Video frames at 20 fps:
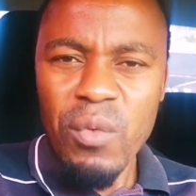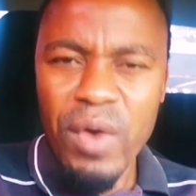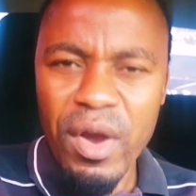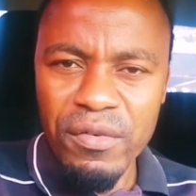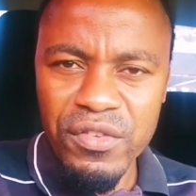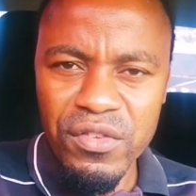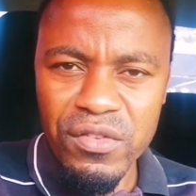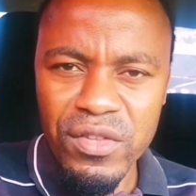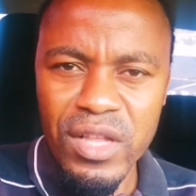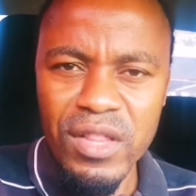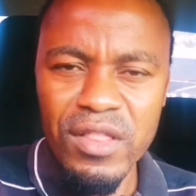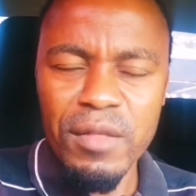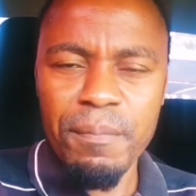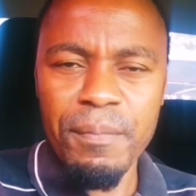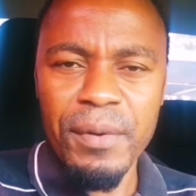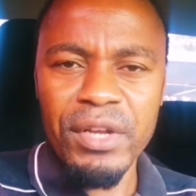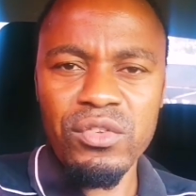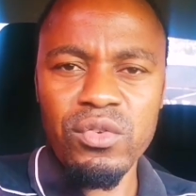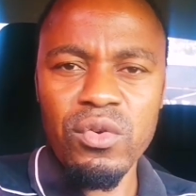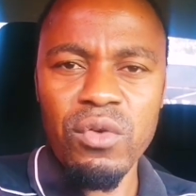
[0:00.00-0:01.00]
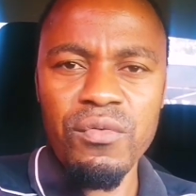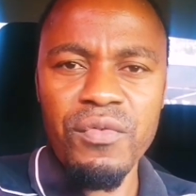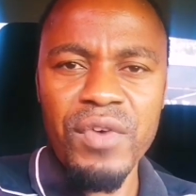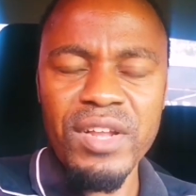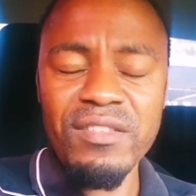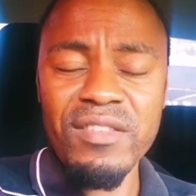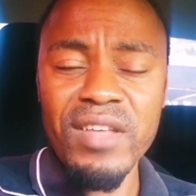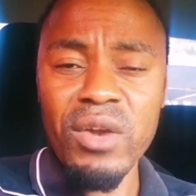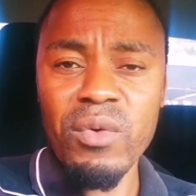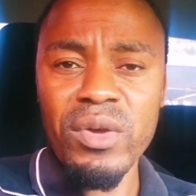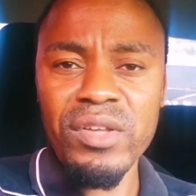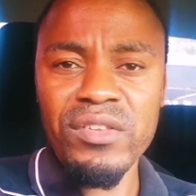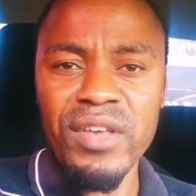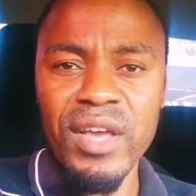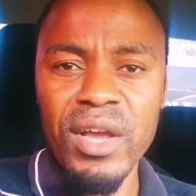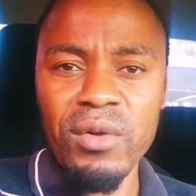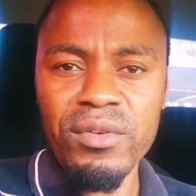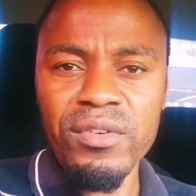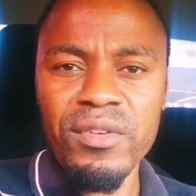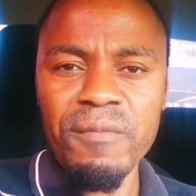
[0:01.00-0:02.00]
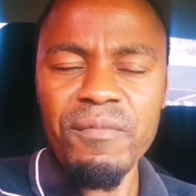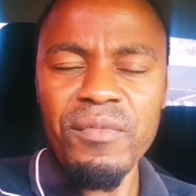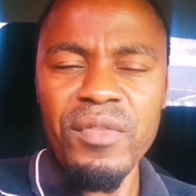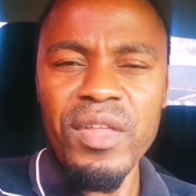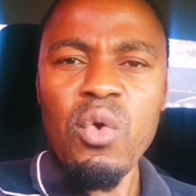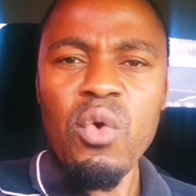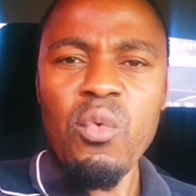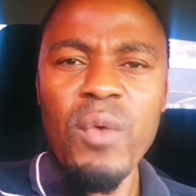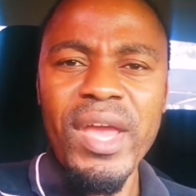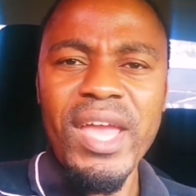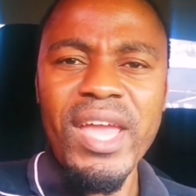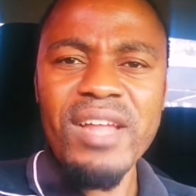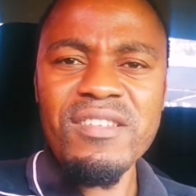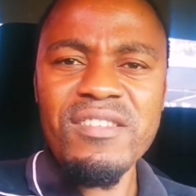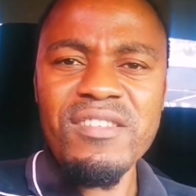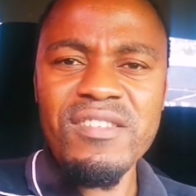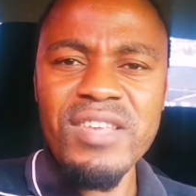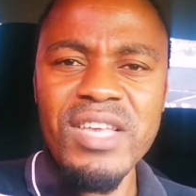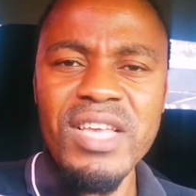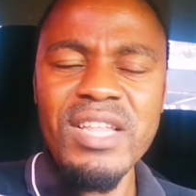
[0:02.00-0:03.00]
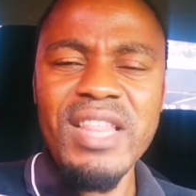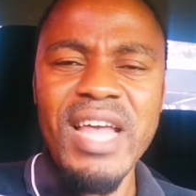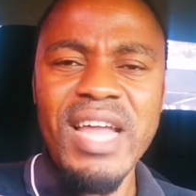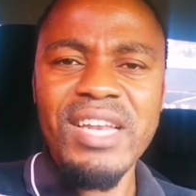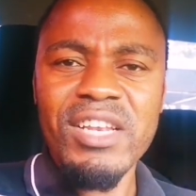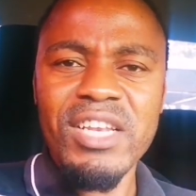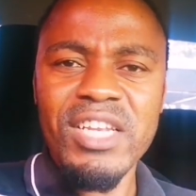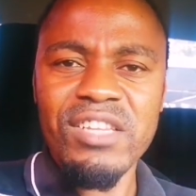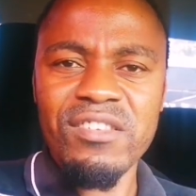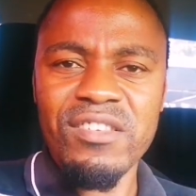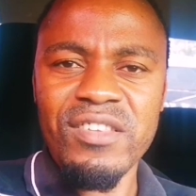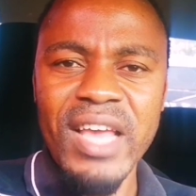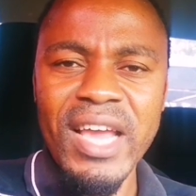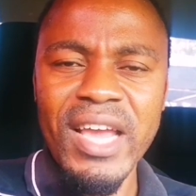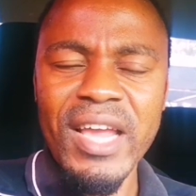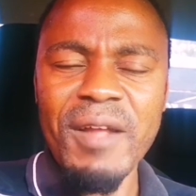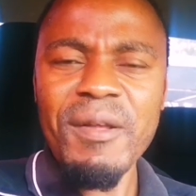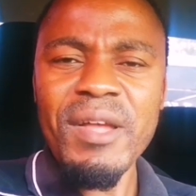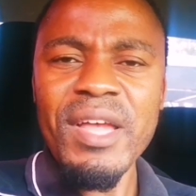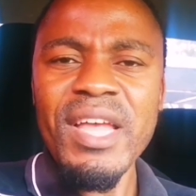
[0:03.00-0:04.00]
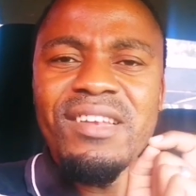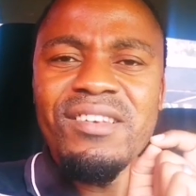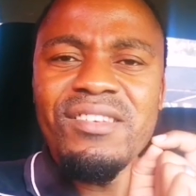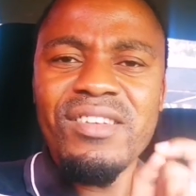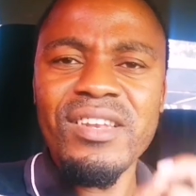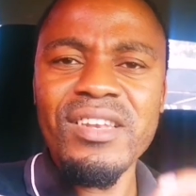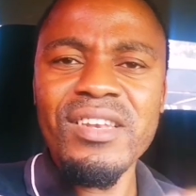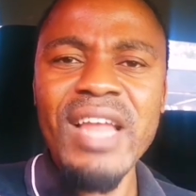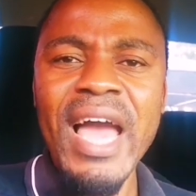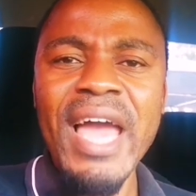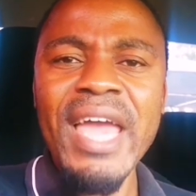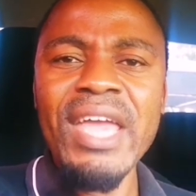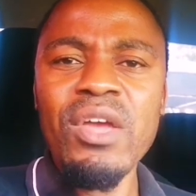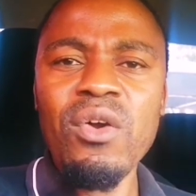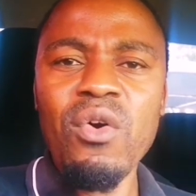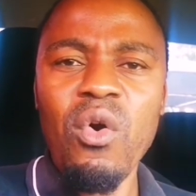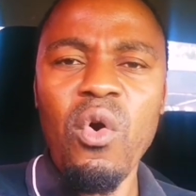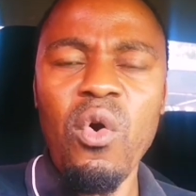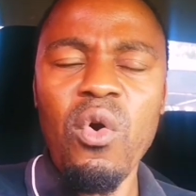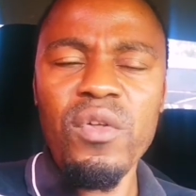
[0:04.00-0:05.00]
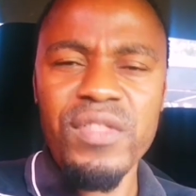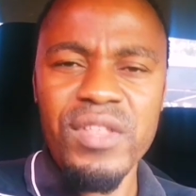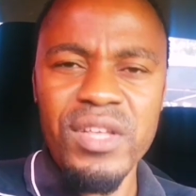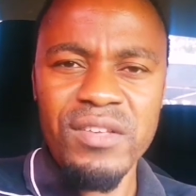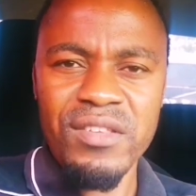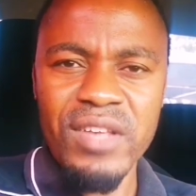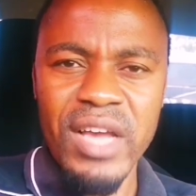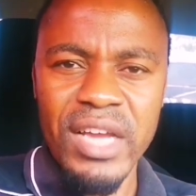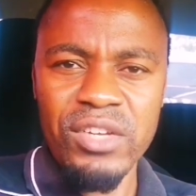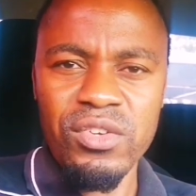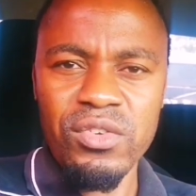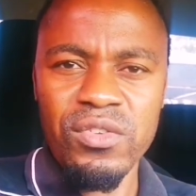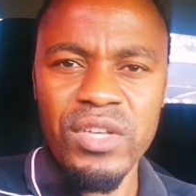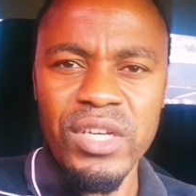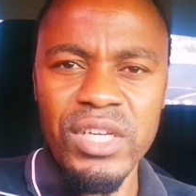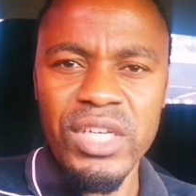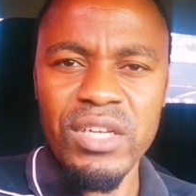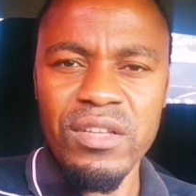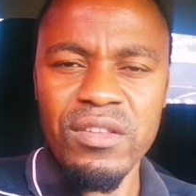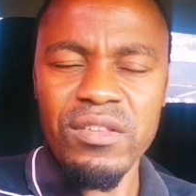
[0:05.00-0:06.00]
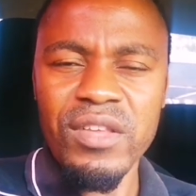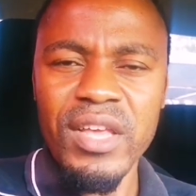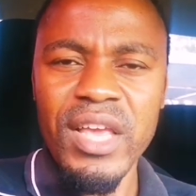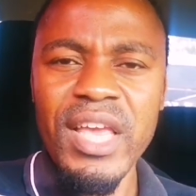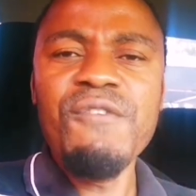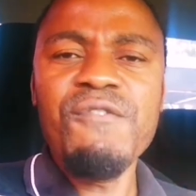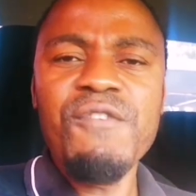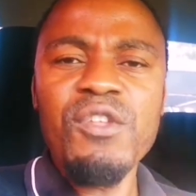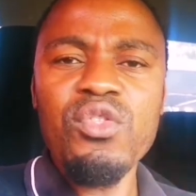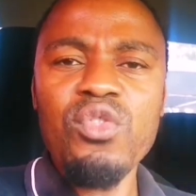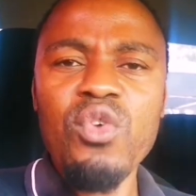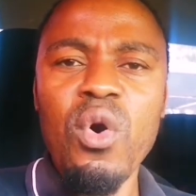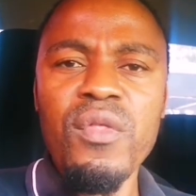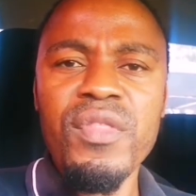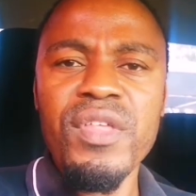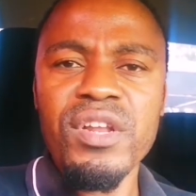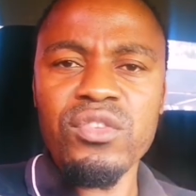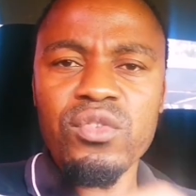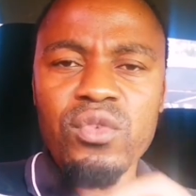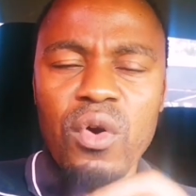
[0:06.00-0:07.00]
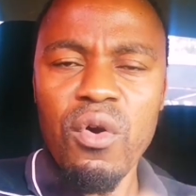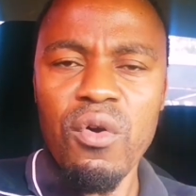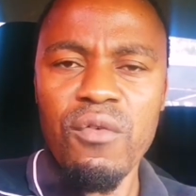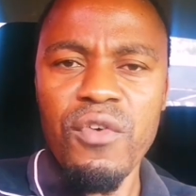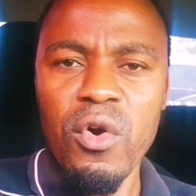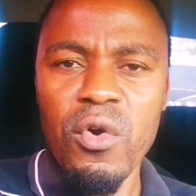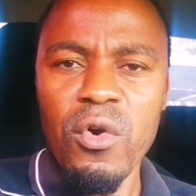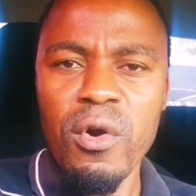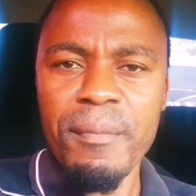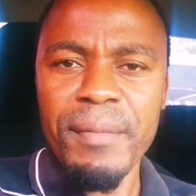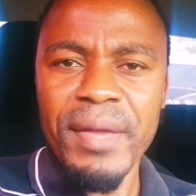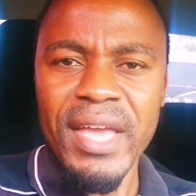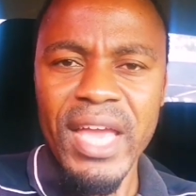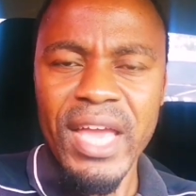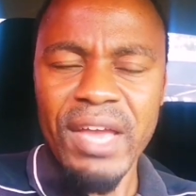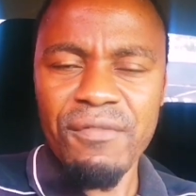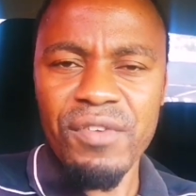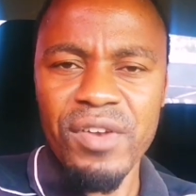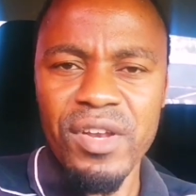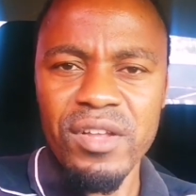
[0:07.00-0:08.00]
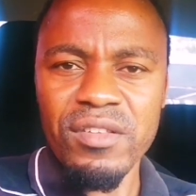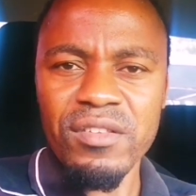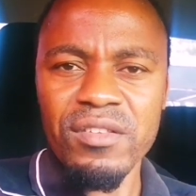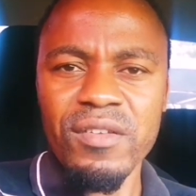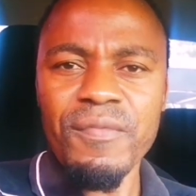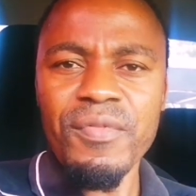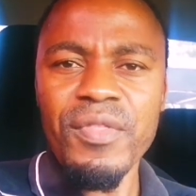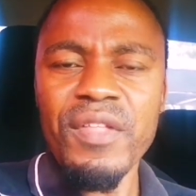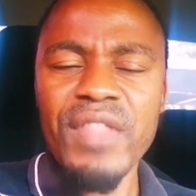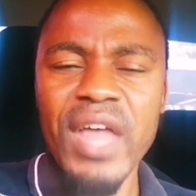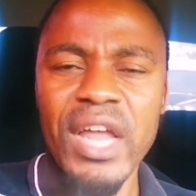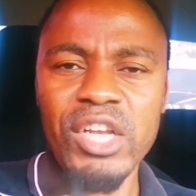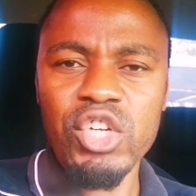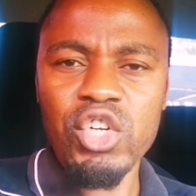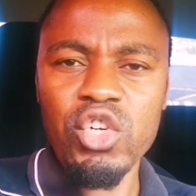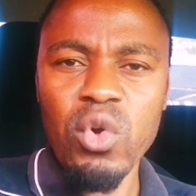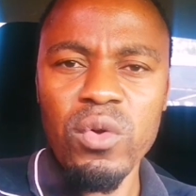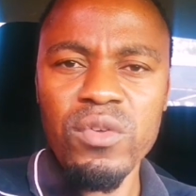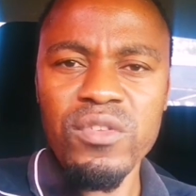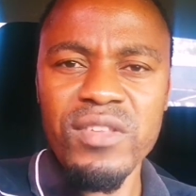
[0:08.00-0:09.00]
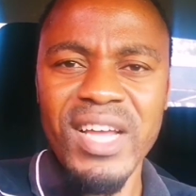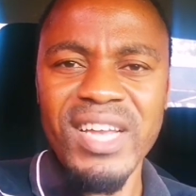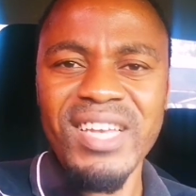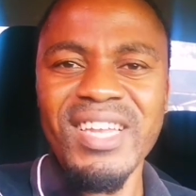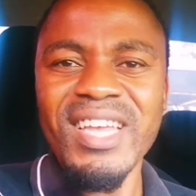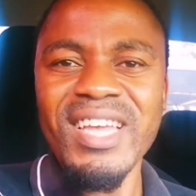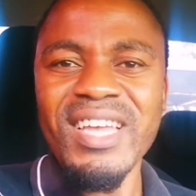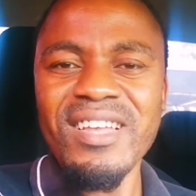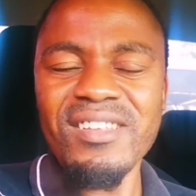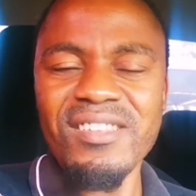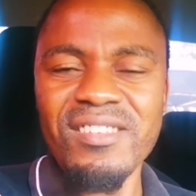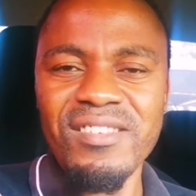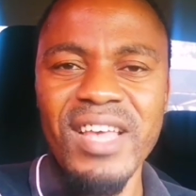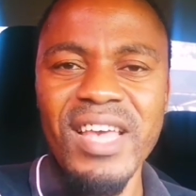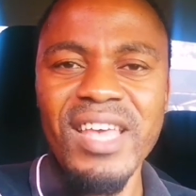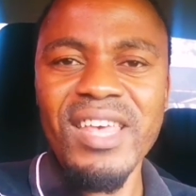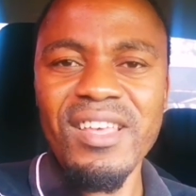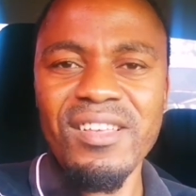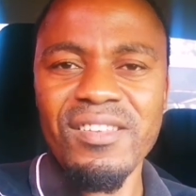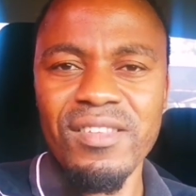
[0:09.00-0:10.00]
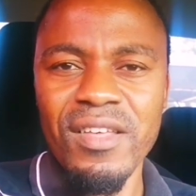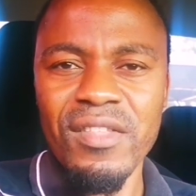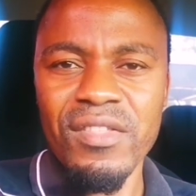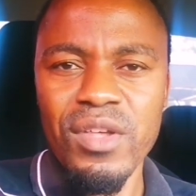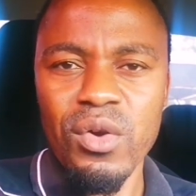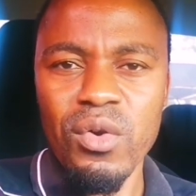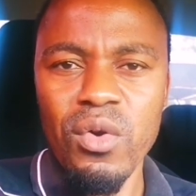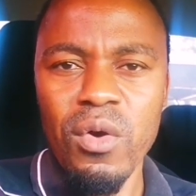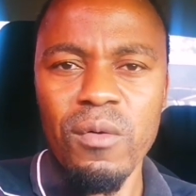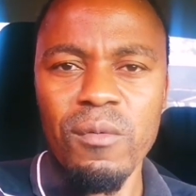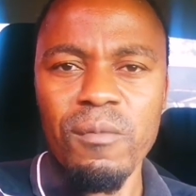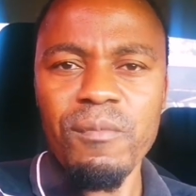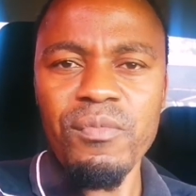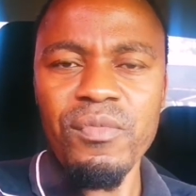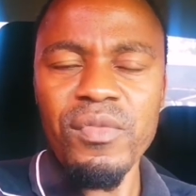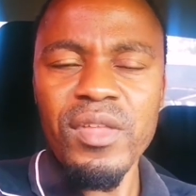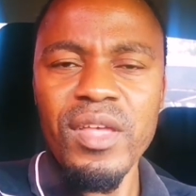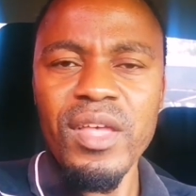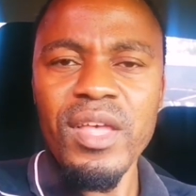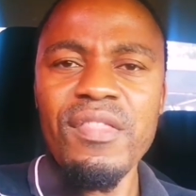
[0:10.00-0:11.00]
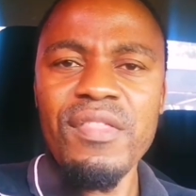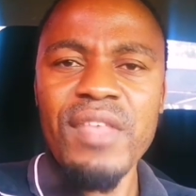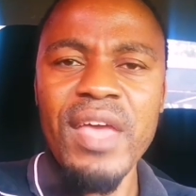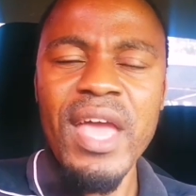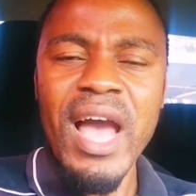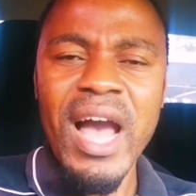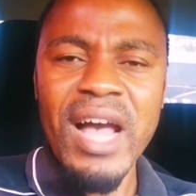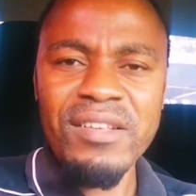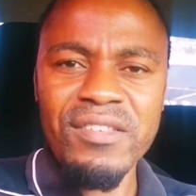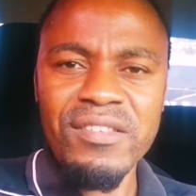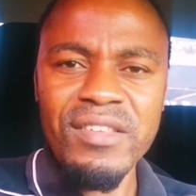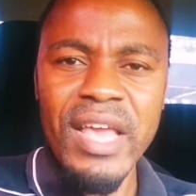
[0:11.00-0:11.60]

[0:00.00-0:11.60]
We have seen the press conference that was held. We can see that ZEC denying all these accusations, even though there is overwhelming evidence that shows that ZEC is in the wrong. They are